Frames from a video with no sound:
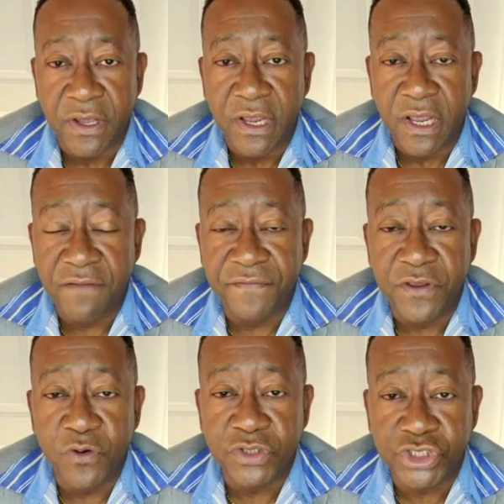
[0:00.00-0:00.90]
if you
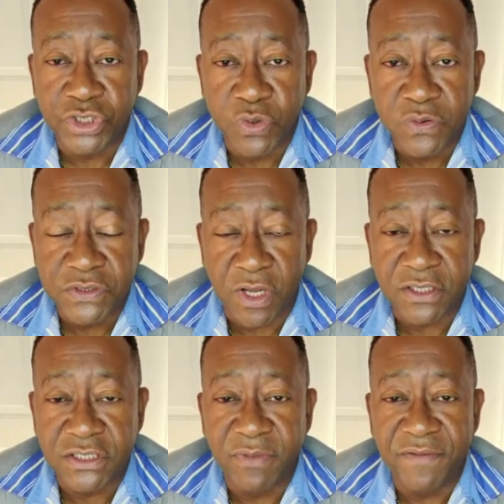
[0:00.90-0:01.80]
choose not to
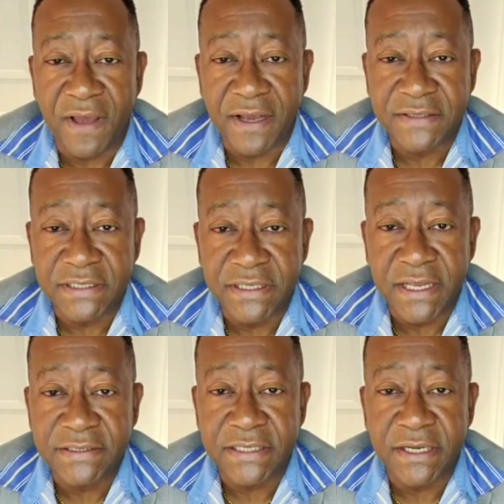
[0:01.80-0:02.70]
be
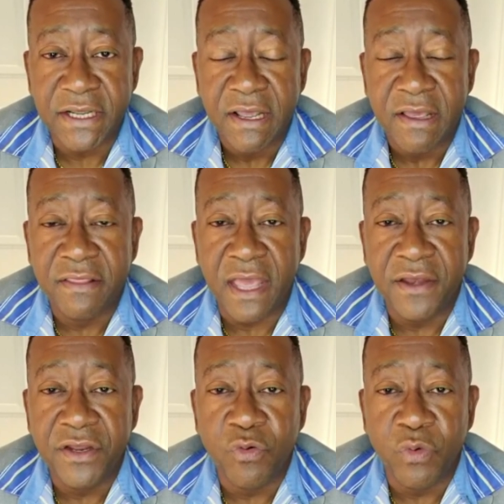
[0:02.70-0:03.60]
vaccinated, then
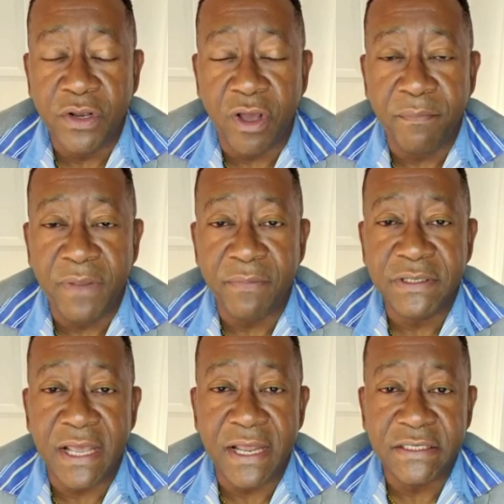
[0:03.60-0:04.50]
you will not be able to
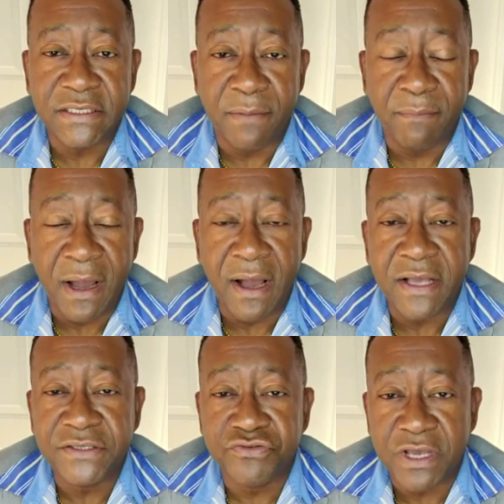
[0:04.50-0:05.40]
enter
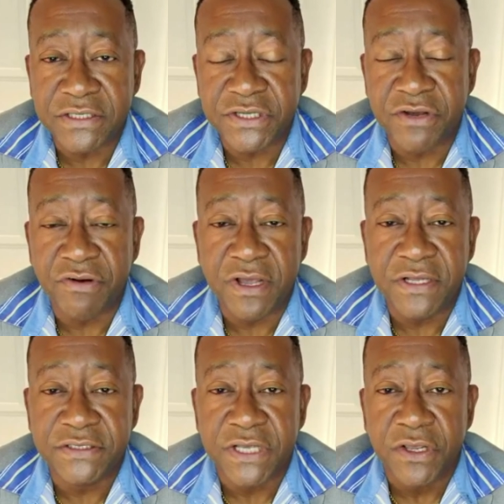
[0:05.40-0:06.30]
bars, restaurants,
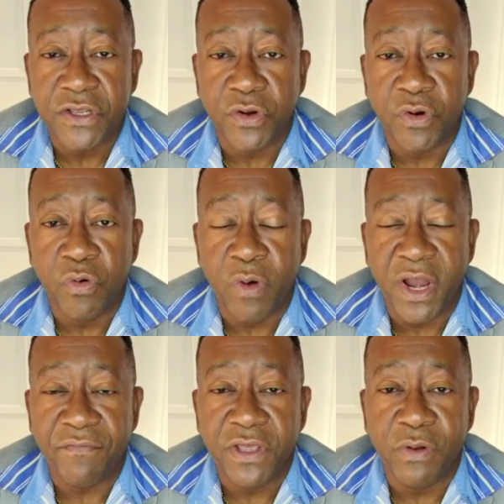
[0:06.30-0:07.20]
whatever.
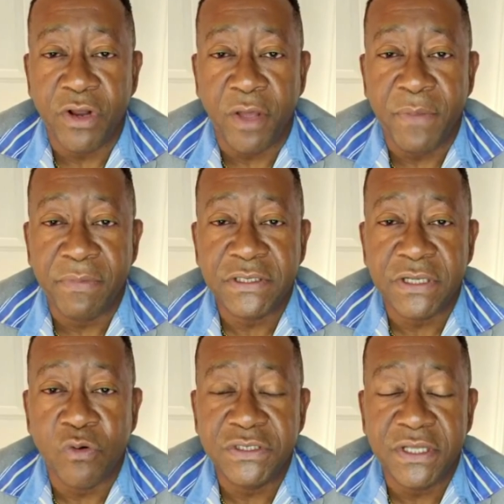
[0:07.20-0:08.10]
You will not be able to go
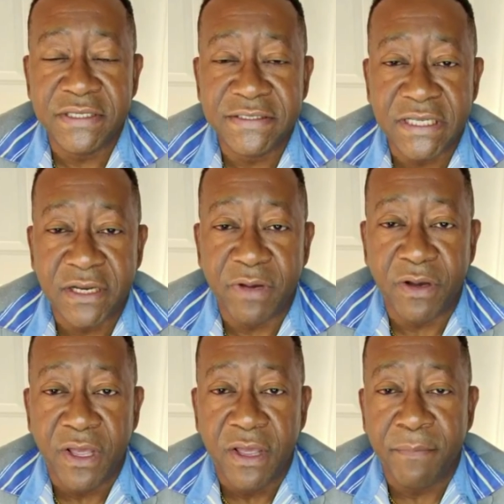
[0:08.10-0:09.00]
to the cinema,
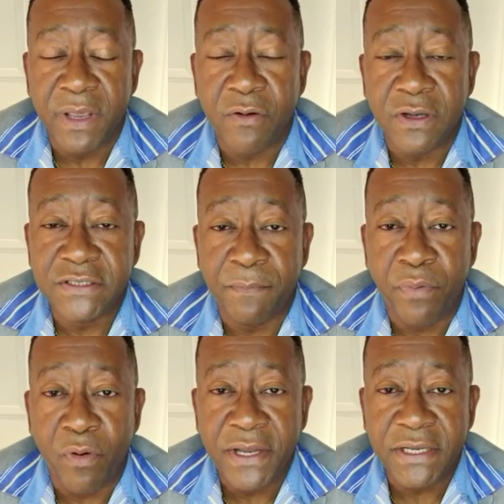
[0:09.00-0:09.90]
because the
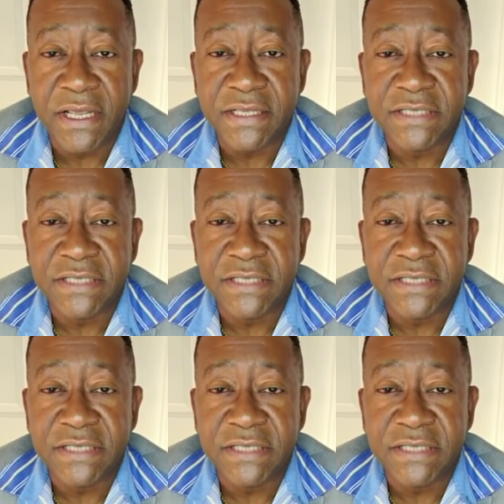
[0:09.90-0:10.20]
point is